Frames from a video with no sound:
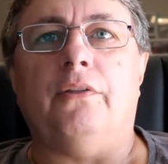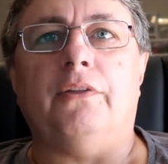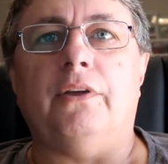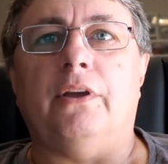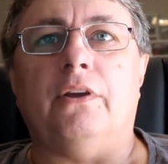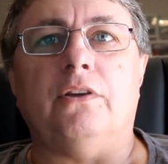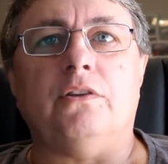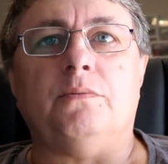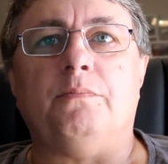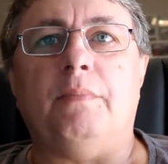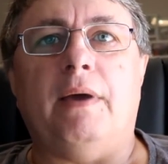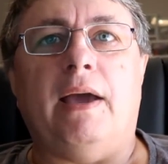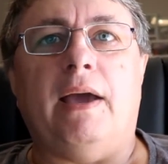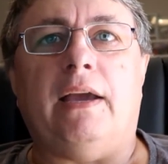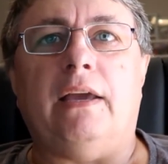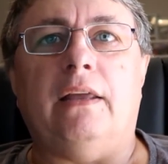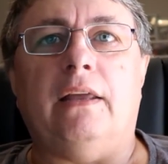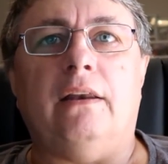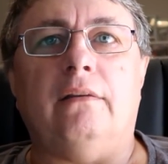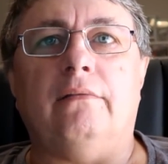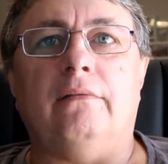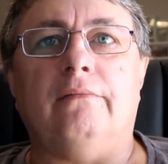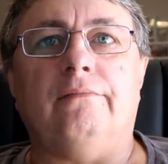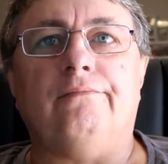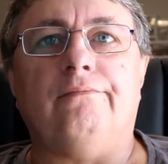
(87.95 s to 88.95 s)
think it was back
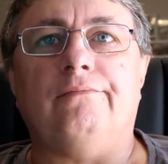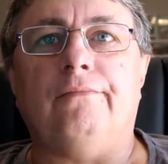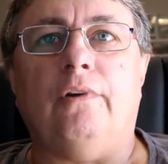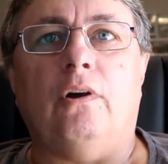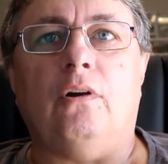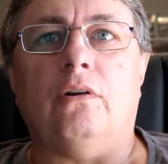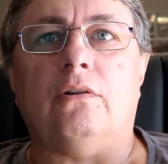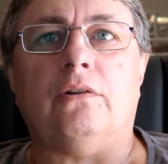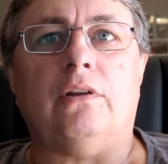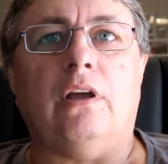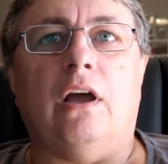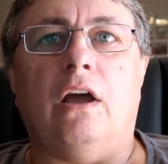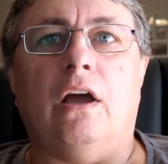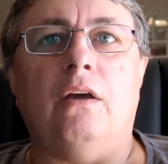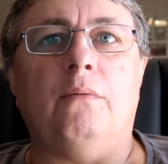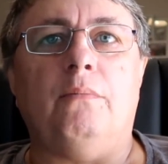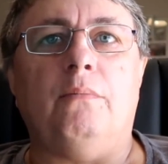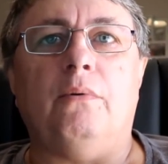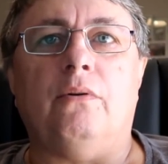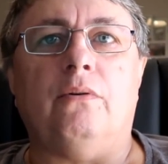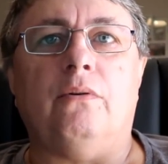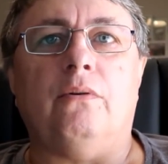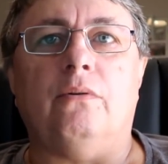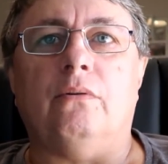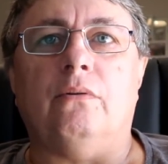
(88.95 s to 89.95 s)
in
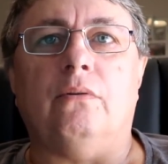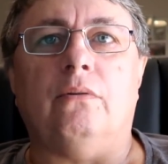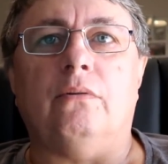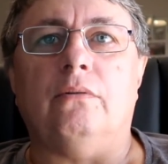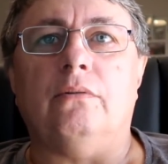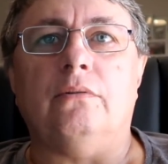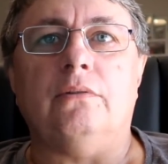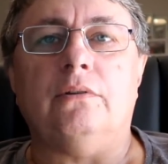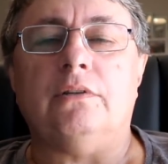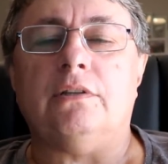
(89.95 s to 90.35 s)
October or